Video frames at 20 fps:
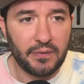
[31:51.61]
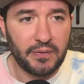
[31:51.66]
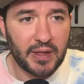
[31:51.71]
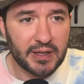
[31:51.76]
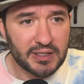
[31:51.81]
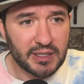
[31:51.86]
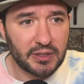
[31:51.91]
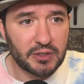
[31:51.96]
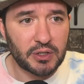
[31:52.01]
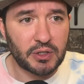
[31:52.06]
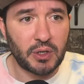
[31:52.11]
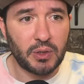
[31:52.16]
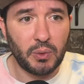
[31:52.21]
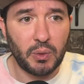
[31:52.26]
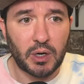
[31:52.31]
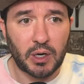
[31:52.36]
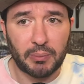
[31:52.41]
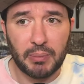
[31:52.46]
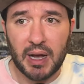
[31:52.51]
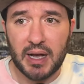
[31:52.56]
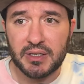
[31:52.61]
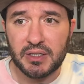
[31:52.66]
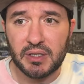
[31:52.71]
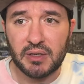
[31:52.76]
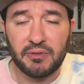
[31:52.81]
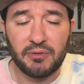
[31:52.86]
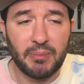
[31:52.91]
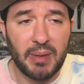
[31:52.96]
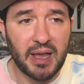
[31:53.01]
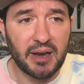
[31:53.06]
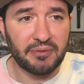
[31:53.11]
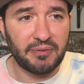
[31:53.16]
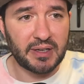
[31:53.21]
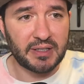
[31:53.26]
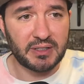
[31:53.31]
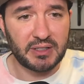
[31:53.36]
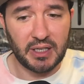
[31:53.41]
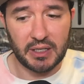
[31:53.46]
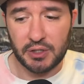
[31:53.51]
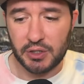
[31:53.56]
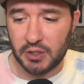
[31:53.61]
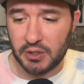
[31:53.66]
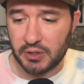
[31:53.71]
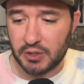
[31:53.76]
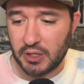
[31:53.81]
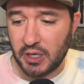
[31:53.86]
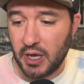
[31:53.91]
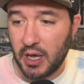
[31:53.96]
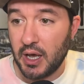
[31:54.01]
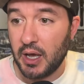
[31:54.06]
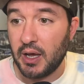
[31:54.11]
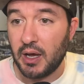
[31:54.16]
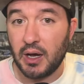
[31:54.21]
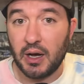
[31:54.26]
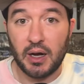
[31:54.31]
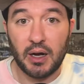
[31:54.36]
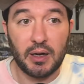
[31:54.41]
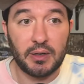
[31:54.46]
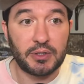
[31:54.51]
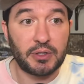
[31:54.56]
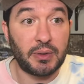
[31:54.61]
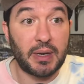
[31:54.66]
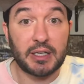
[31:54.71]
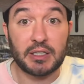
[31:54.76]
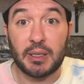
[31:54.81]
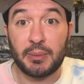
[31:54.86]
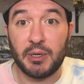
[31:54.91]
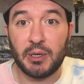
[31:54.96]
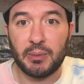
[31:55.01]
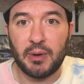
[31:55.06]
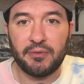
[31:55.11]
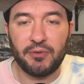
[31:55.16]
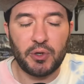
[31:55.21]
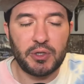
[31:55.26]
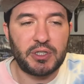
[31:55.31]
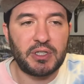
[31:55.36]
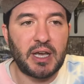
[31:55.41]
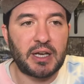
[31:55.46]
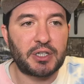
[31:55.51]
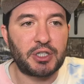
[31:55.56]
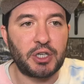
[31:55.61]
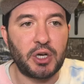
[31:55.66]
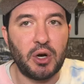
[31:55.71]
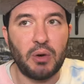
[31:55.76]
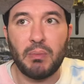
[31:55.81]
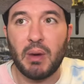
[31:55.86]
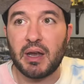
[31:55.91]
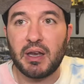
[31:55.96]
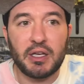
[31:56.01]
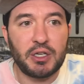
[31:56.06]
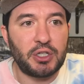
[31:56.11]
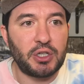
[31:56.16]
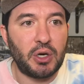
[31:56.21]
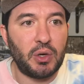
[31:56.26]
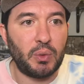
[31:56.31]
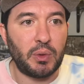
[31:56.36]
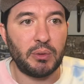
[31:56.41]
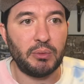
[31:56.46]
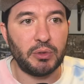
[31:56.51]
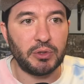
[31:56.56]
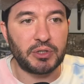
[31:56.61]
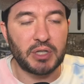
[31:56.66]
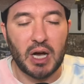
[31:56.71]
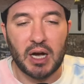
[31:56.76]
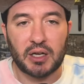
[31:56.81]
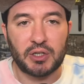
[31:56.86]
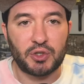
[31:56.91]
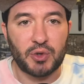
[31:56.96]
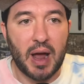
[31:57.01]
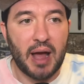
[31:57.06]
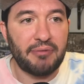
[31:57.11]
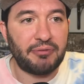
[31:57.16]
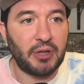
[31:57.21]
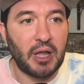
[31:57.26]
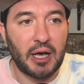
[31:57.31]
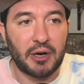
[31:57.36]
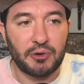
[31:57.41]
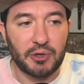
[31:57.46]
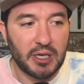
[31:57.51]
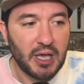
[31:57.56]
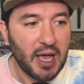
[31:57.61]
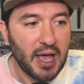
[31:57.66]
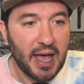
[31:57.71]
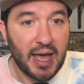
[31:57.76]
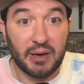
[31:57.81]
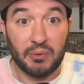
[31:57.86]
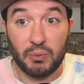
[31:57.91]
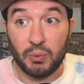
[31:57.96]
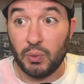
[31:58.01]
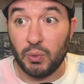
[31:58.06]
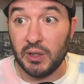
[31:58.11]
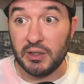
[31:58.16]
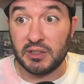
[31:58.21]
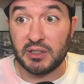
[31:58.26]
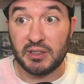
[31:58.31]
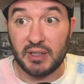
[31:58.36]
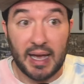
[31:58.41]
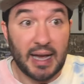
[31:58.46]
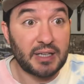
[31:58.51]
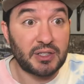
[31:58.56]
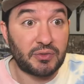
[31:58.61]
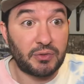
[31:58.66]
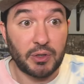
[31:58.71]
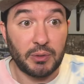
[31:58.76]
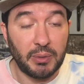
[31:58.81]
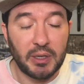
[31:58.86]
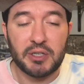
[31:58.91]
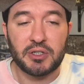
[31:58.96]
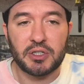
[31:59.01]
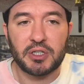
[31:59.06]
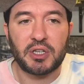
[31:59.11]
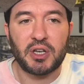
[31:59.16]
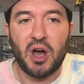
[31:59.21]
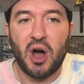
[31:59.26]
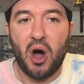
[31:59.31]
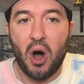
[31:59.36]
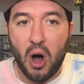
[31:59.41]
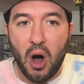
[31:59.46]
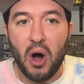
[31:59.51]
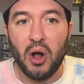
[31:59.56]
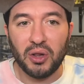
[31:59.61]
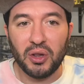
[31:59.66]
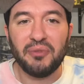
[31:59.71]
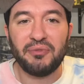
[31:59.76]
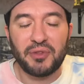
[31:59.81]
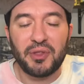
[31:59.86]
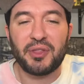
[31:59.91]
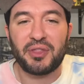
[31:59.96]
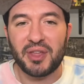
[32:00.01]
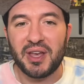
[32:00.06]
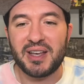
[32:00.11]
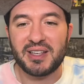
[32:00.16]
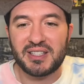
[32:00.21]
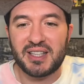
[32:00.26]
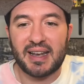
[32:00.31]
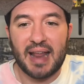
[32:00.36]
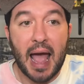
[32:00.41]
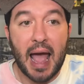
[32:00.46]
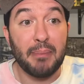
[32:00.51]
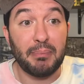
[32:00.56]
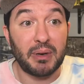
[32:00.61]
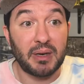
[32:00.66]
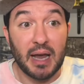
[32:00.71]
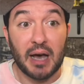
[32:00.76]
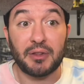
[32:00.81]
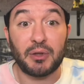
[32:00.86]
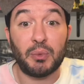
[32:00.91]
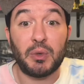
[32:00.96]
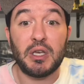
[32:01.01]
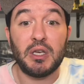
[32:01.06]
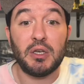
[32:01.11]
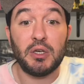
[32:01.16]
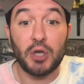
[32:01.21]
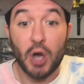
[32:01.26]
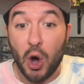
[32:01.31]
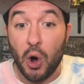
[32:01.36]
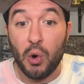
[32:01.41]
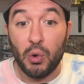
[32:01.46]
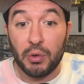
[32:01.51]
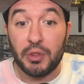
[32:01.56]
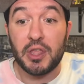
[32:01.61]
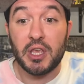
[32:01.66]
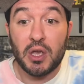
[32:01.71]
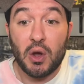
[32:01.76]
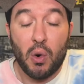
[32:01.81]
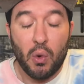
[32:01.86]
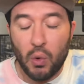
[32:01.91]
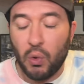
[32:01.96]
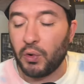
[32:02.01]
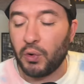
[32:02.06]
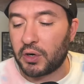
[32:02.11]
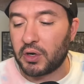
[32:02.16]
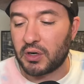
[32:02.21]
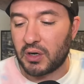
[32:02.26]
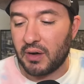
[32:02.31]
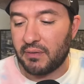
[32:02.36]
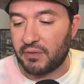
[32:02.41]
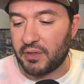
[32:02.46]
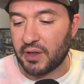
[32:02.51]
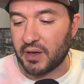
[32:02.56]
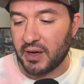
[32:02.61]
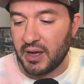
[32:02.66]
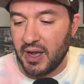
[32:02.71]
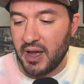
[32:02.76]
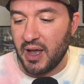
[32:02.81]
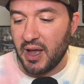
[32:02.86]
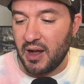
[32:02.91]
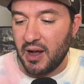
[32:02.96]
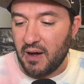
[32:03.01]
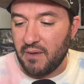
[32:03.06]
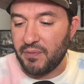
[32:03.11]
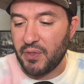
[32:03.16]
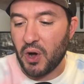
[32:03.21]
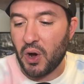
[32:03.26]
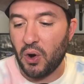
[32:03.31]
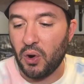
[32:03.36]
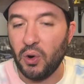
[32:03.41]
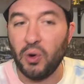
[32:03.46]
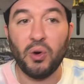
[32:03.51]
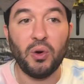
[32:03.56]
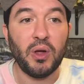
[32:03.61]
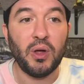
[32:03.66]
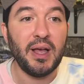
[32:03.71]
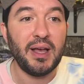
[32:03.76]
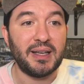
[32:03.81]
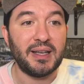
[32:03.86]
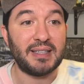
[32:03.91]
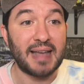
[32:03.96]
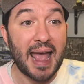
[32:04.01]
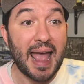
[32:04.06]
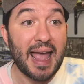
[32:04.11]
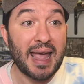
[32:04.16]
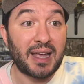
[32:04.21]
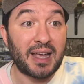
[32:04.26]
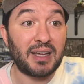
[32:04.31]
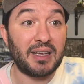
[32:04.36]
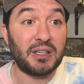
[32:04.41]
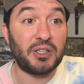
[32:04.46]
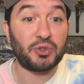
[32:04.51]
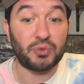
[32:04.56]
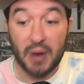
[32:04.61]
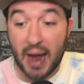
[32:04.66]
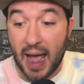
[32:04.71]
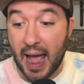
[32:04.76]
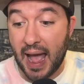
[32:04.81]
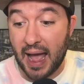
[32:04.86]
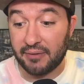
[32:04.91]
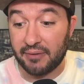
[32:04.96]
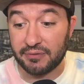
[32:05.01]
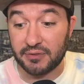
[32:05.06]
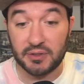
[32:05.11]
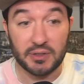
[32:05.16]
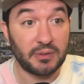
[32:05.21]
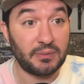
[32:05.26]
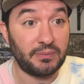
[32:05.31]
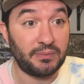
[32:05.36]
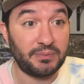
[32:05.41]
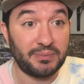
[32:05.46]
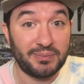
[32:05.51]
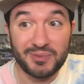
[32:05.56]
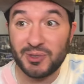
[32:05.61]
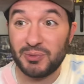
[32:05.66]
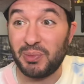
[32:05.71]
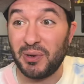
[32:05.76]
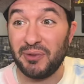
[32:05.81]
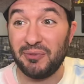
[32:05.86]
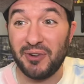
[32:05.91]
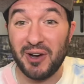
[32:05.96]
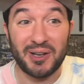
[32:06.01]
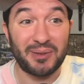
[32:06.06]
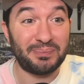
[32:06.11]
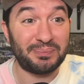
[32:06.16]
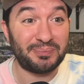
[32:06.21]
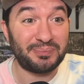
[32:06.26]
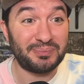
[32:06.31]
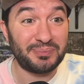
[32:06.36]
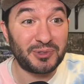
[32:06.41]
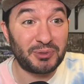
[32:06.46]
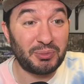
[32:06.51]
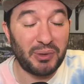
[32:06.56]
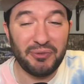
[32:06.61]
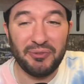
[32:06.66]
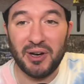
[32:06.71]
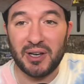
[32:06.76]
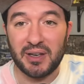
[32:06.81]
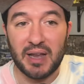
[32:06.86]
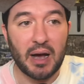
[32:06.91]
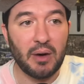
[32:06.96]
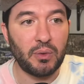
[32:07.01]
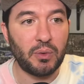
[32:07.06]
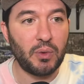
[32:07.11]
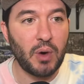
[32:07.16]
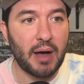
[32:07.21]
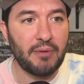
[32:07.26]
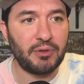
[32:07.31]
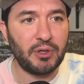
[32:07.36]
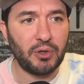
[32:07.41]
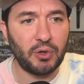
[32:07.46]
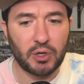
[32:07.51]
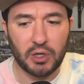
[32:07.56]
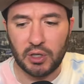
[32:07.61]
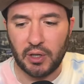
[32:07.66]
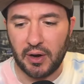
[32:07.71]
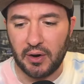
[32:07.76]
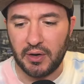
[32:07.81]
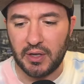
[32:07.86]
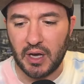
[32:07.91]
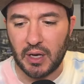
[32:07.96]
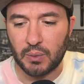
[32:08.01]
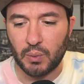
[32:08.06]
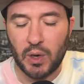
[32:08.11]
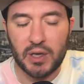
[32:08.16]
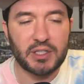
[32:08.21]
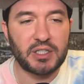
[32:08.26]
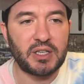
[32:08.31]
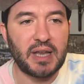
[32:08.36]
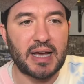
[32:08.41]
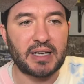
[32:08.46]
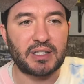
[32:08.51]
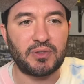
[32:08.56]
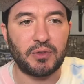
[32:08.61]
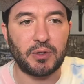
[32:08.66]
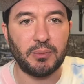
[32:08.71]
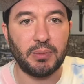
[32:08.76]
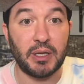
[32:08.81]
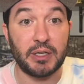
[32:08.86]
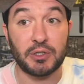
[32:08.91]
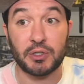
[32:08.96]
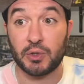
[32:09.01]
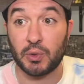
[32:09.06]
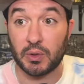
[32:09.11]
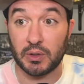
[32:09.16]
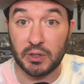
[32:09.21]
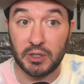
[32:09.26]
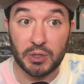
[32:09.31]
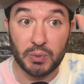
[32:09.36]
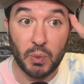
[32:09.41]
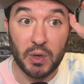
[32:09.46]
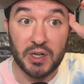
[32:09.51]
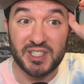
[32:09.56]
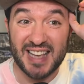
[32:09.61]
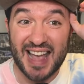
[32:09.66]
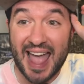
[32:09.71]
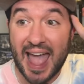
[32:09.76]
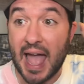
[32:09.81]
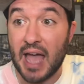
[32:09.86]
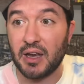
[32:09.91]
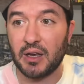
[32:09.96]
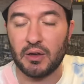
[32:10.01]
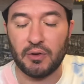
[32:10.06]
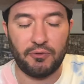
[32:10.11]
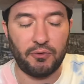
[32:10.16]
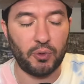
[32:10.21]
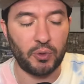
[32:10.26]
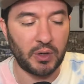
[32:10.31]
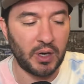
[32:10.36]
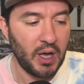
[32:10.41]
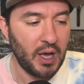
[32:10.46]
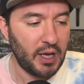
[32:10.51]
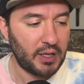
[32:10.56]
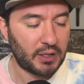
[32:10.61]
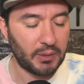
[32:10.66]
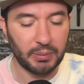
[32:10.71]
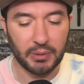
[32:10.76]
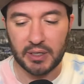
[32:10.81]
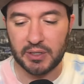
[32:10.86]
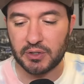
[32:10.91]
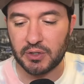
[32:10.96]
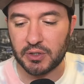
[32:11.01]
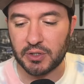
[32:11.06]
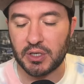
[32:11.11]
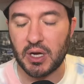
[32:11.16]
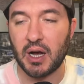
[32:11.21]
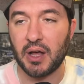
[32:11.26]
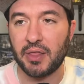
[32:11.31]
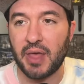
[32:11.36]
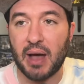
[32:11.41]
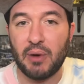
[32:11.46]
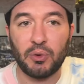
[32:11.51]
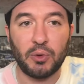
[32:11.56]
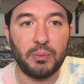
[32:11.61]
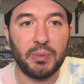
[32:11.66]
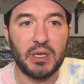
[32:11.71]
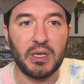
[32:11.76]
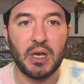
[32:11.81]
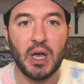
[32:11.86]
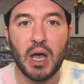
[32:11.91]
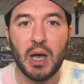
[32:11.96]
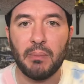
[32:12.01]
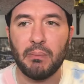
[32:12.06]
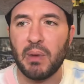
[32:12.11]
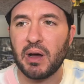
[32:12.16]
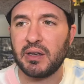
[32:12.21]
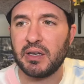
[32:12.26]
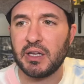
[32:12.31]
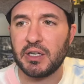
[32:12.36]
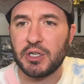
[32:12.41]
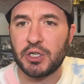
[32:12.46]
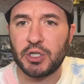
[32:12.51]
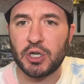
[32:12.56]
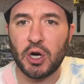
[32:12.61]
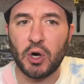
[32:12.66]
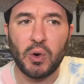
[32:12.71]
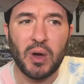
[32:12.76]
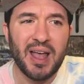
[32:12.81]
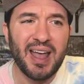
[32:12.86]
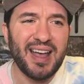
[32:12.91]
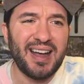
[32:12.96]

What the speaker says: That's how this is going to work. Positive manifestations. So next time you hear my voice, next show, Monday show, we will talk draft lottery and what's next for the Blazers and all of the things that happen now that we know the order of the whole dang draft. It's pretty fun. Now we'll have a little clarity on what's next for the Blazers, or at least what's ahead for the Blazers. That will be Monday's show.